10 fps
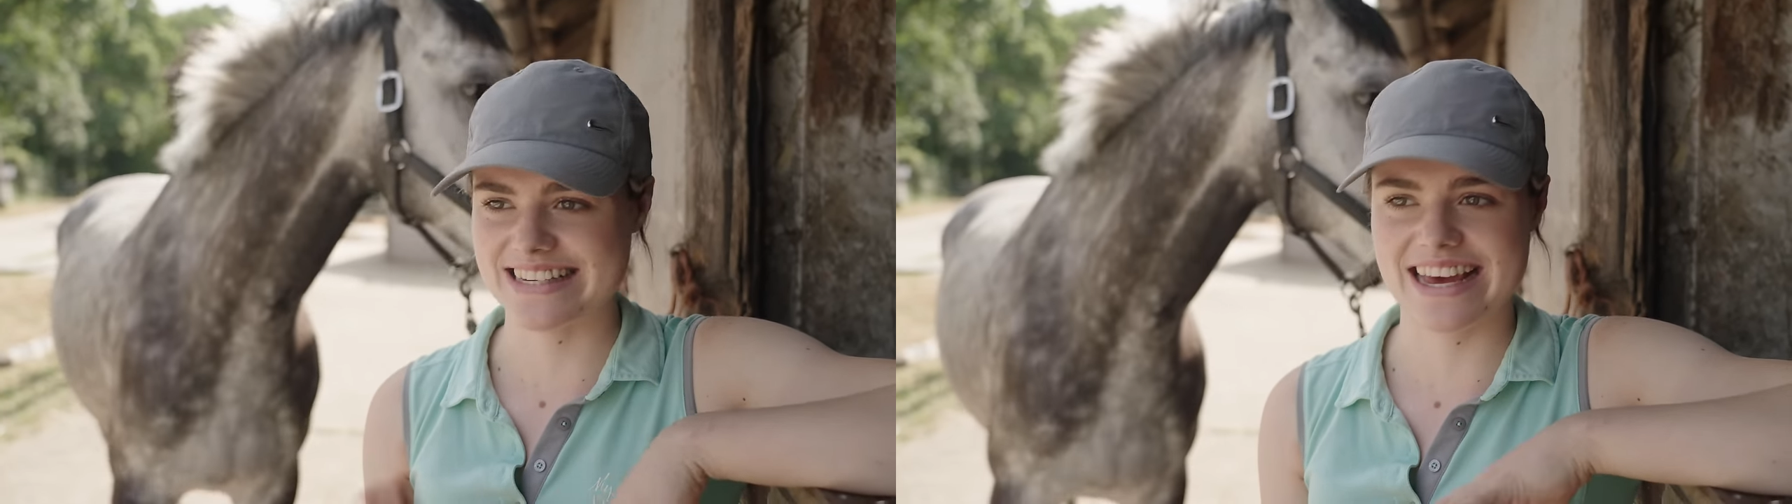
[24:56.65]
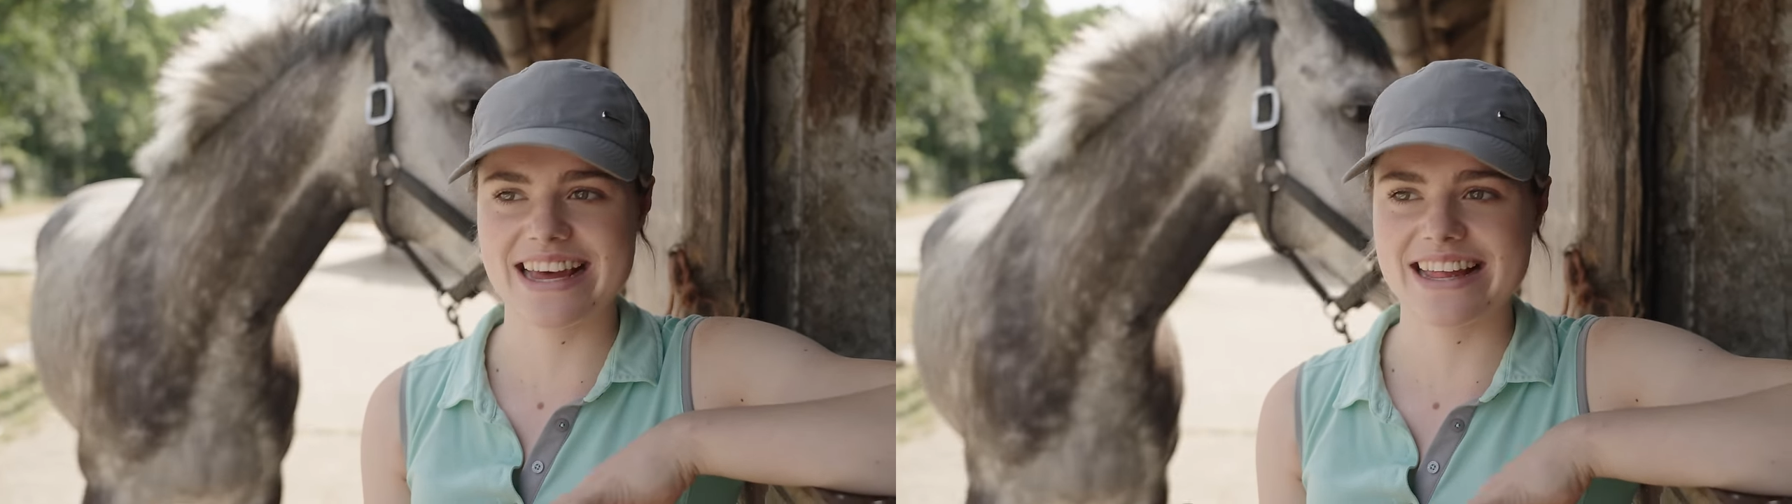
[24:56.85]

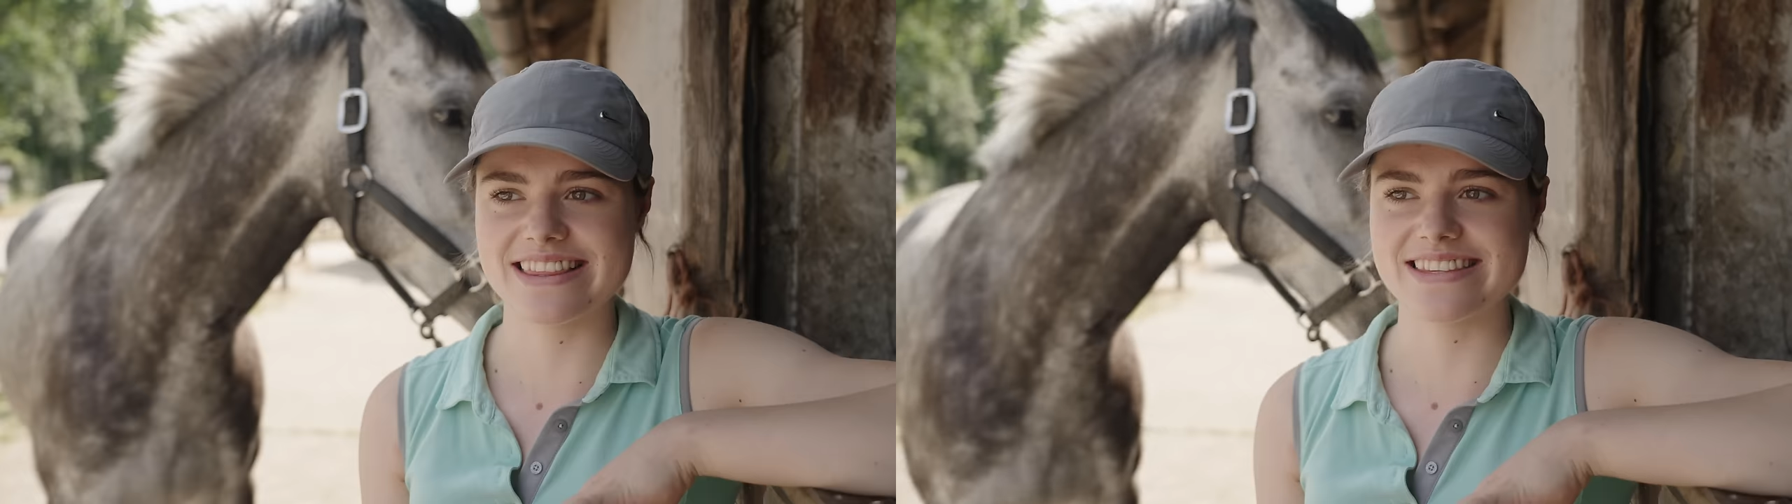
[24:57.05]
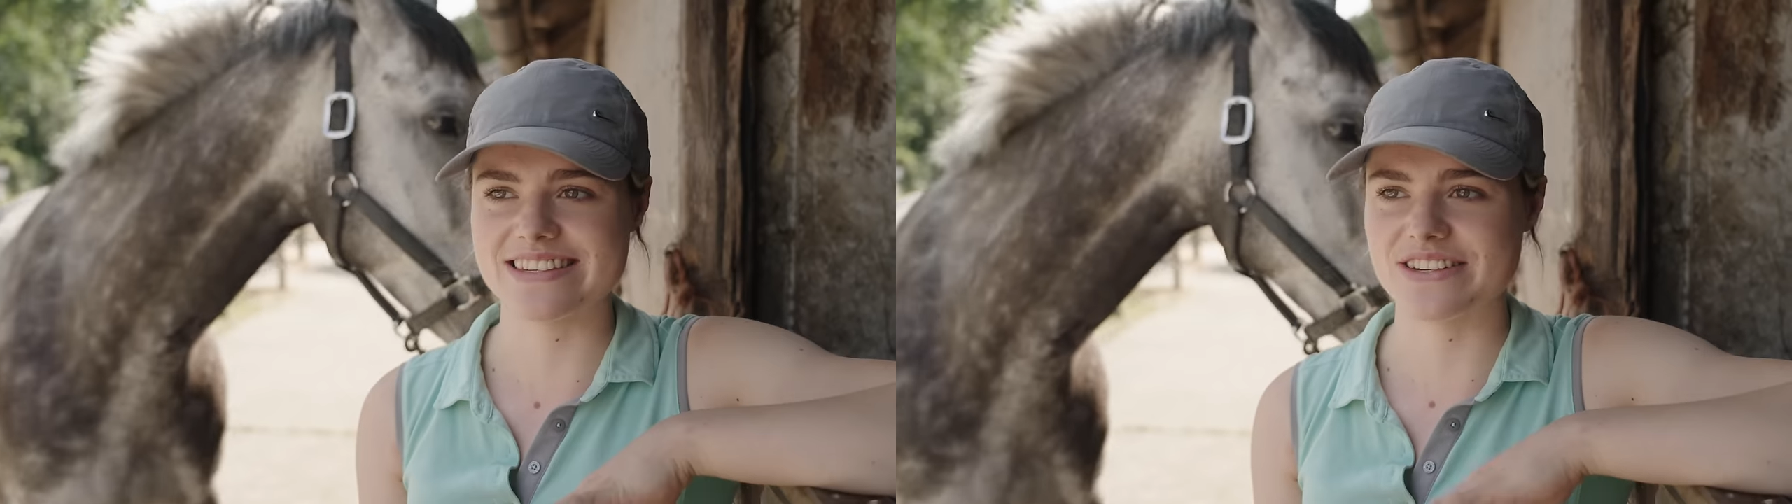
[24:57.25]

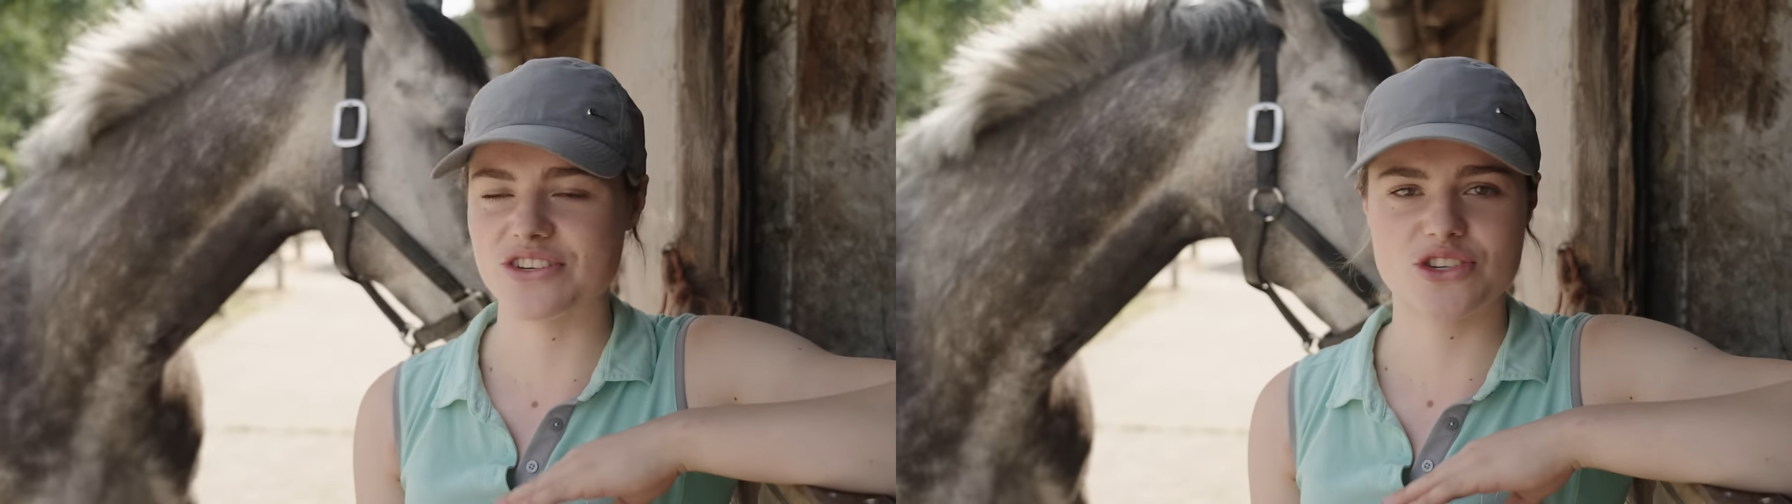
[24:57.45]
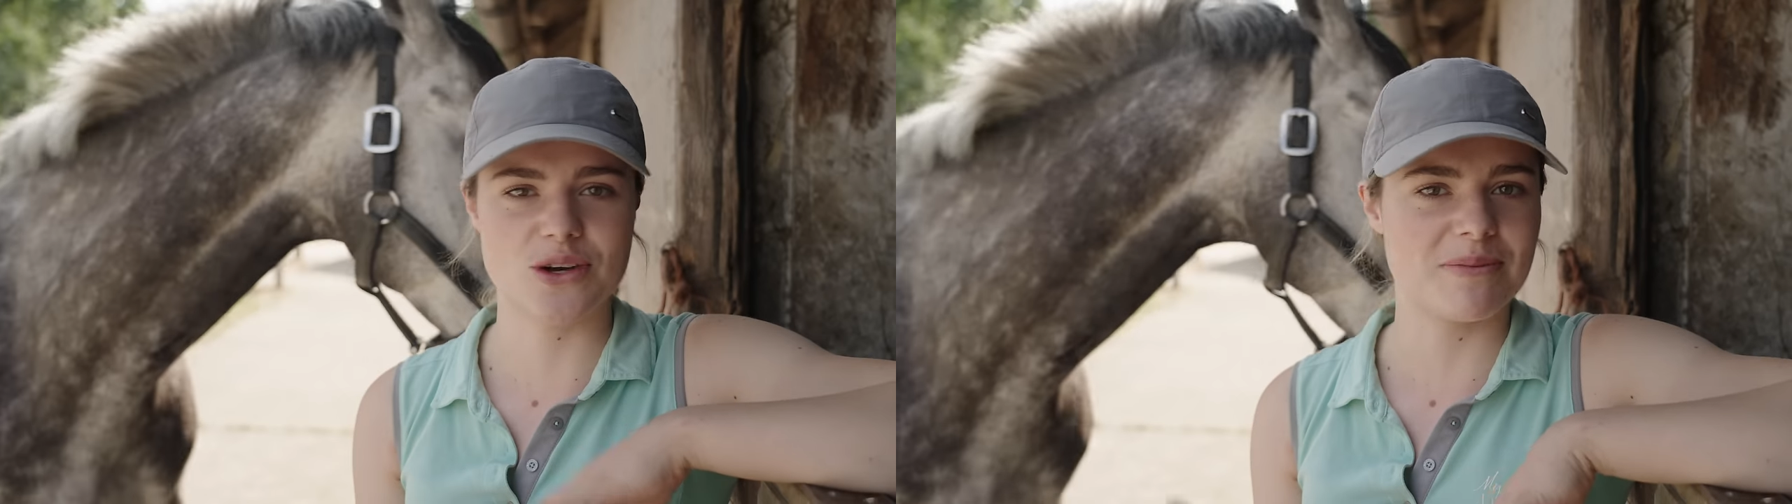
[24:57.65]
stands and
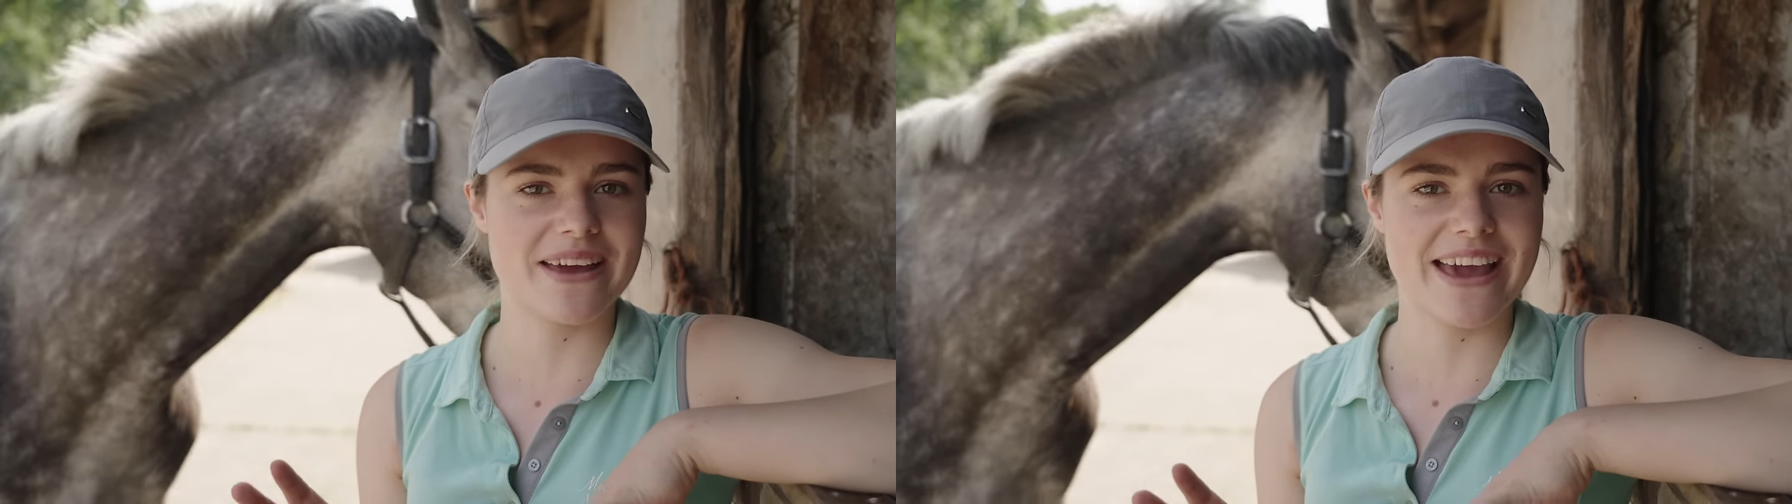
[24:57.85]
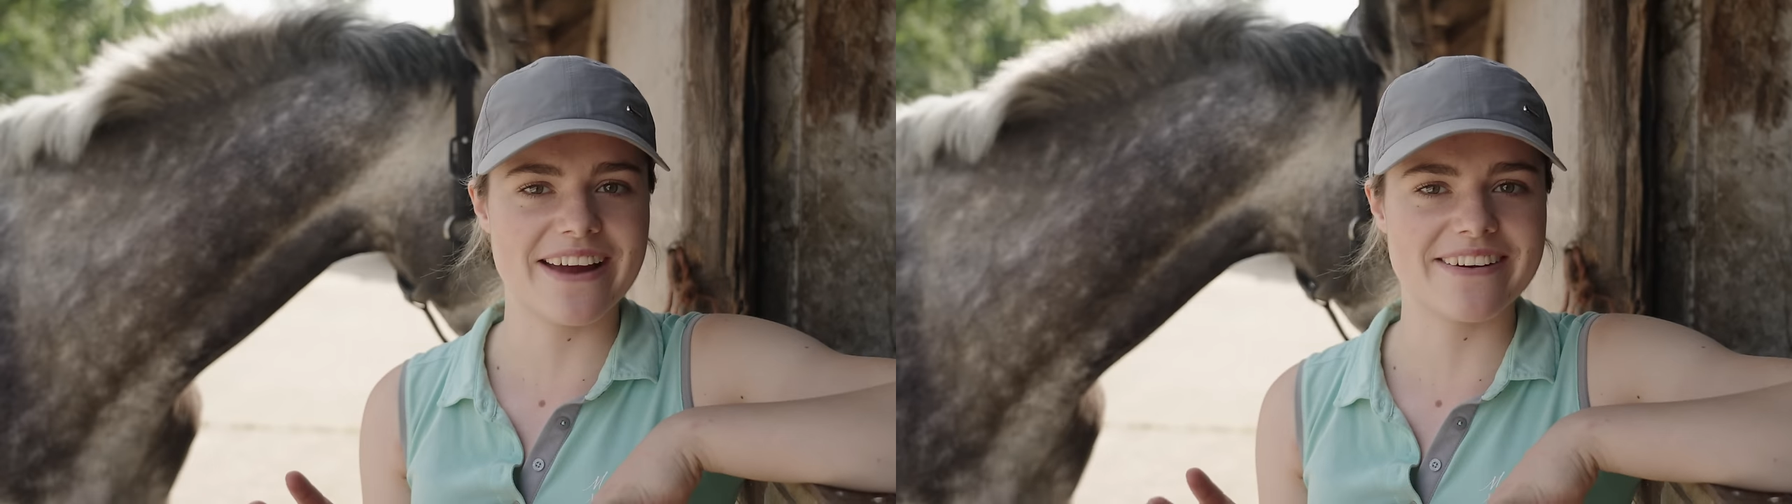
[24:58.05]

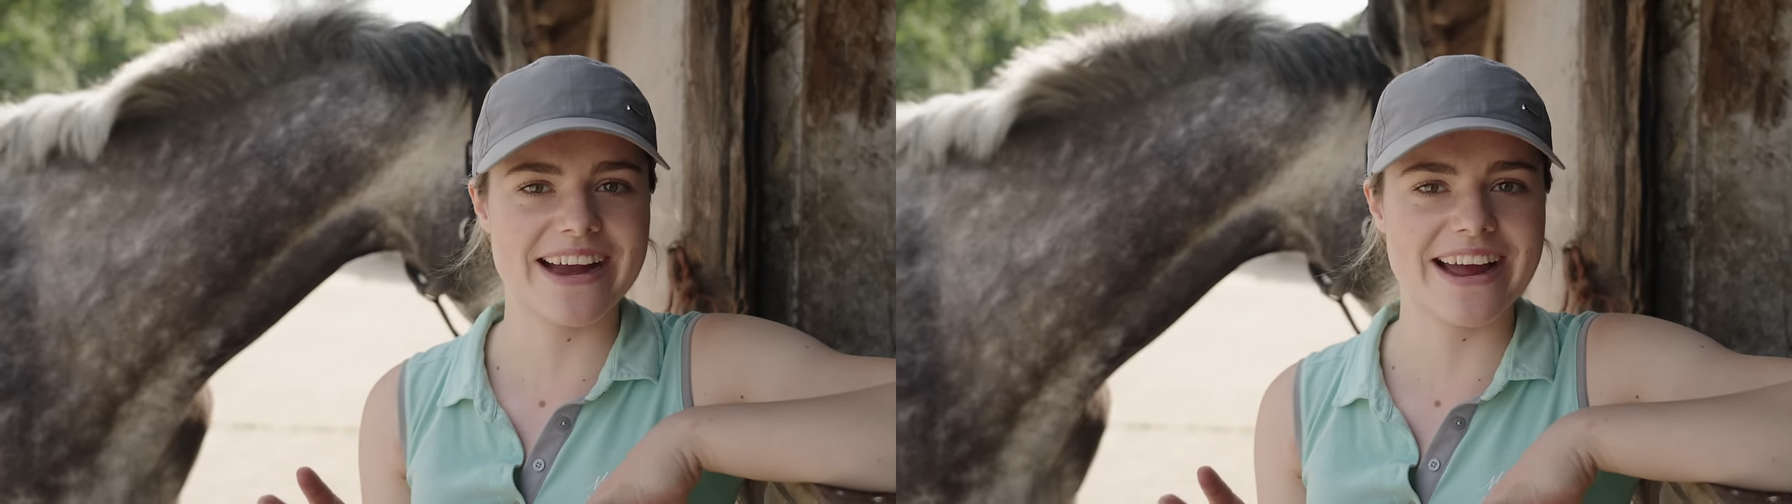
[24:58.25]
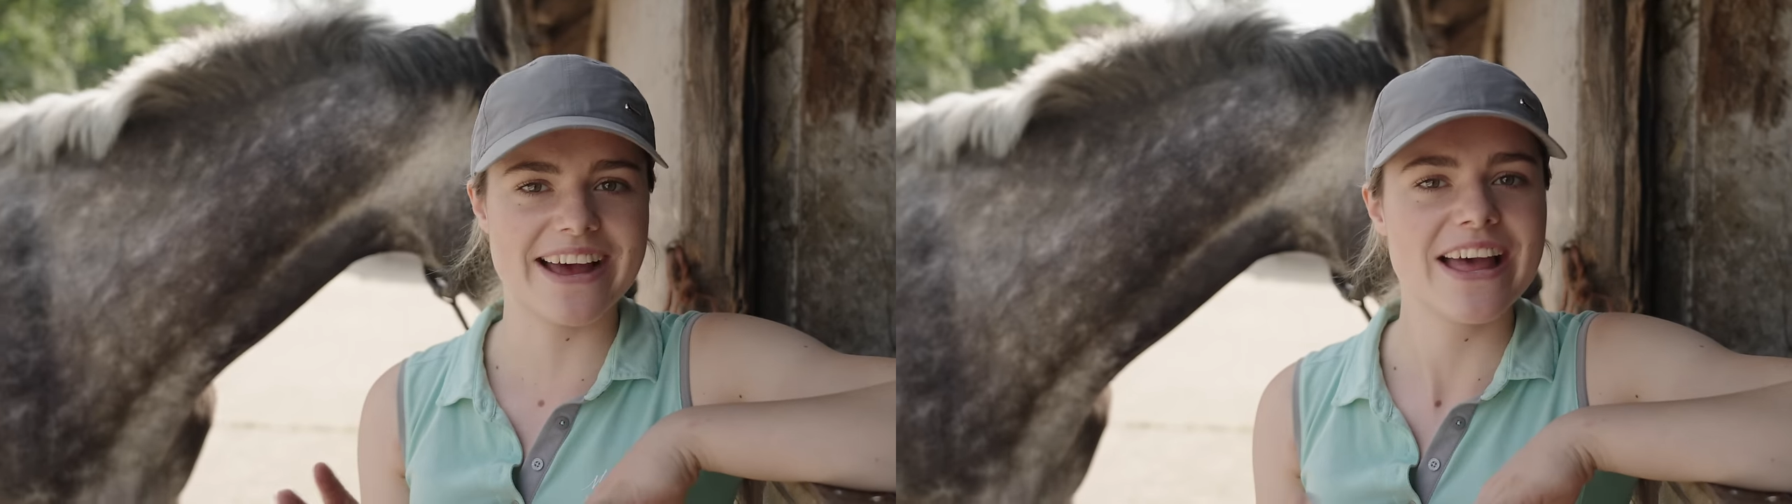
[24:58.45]
shopping area.